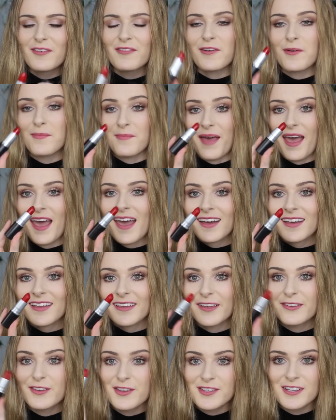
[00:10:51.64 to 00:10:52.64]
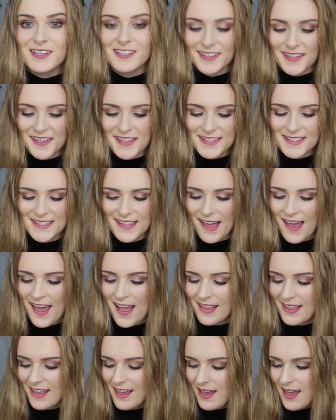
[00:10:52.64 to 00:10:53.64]
from MAC if you didn't guess
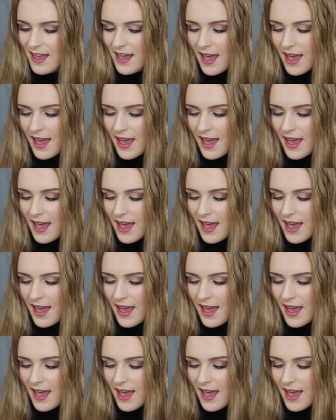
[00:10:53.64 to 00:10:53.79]
that